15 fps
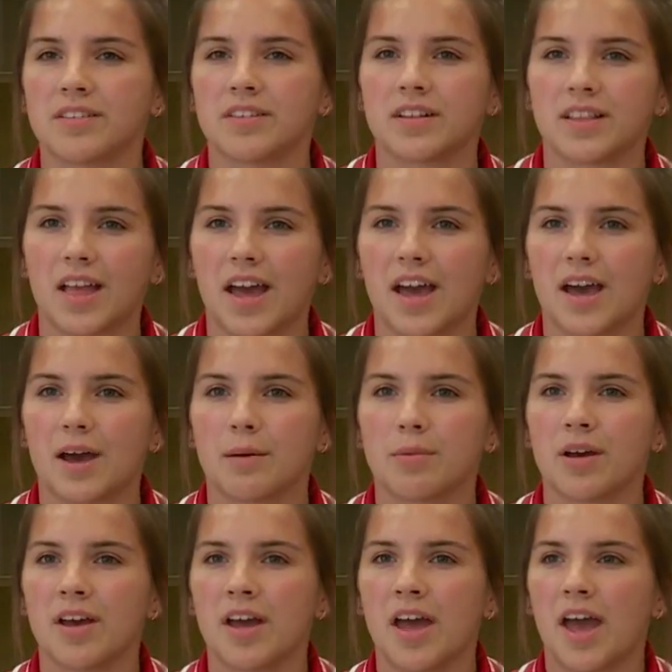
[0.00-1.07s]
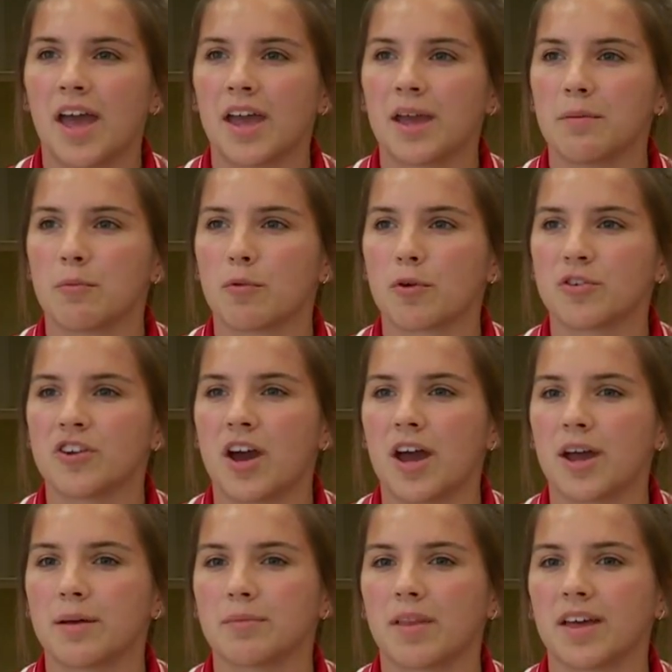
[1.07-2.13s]
in the lab, and more
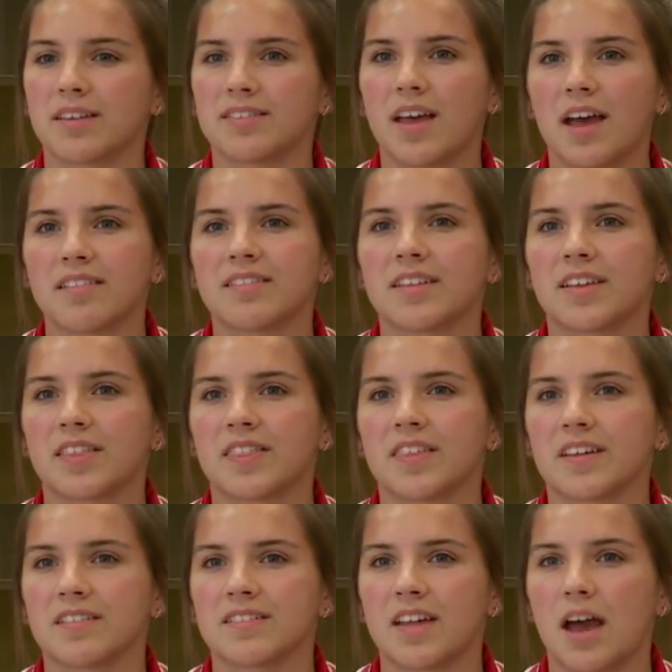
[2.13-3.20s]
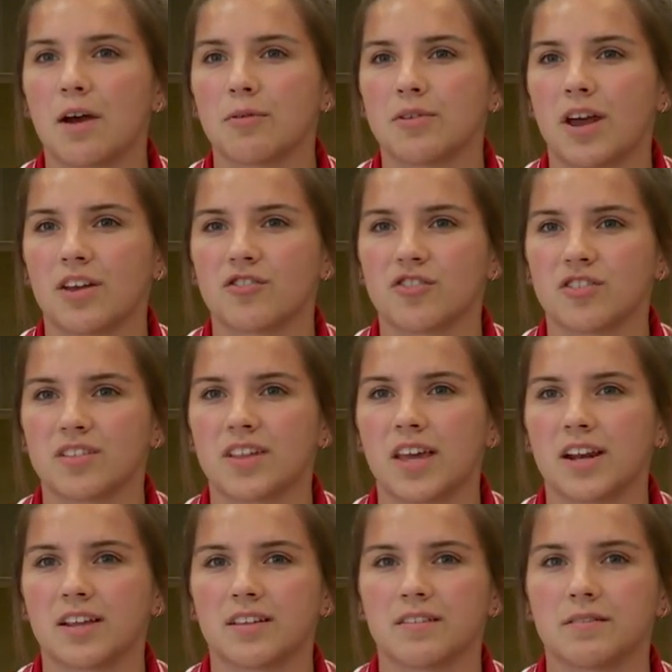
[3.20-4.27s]
time like testing things out, not just
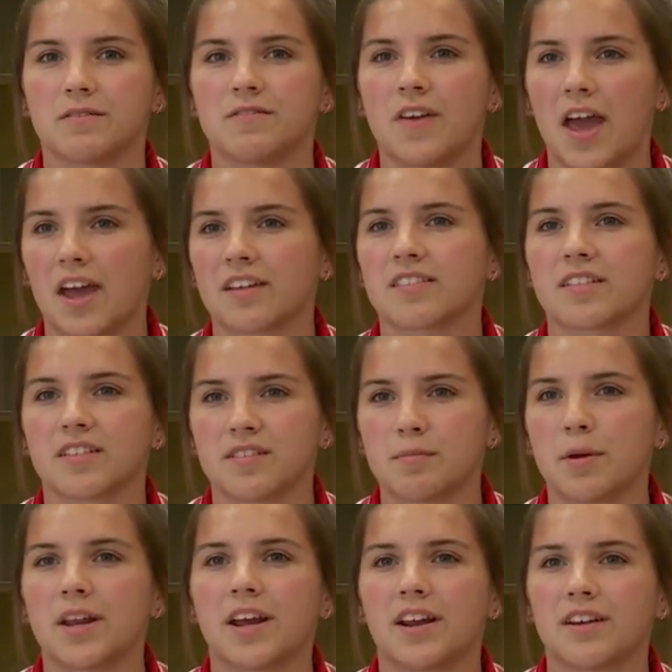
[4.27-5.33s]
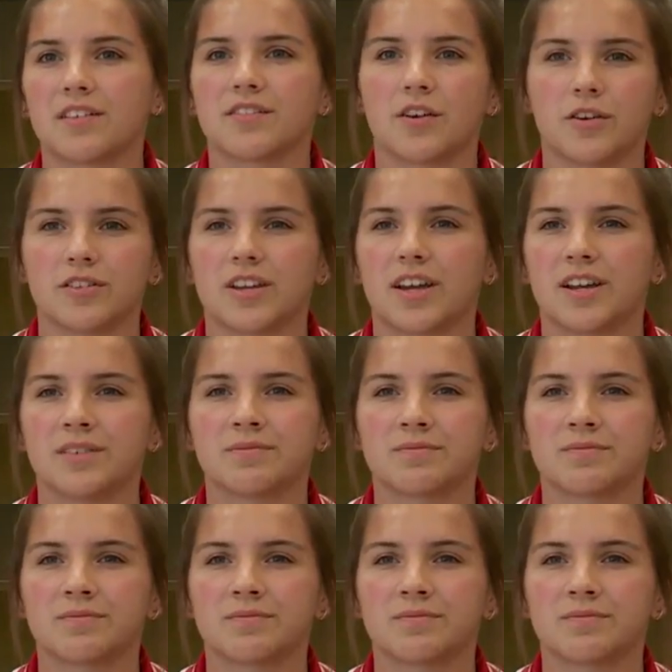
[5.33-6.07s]
getting facts like spit at us all day.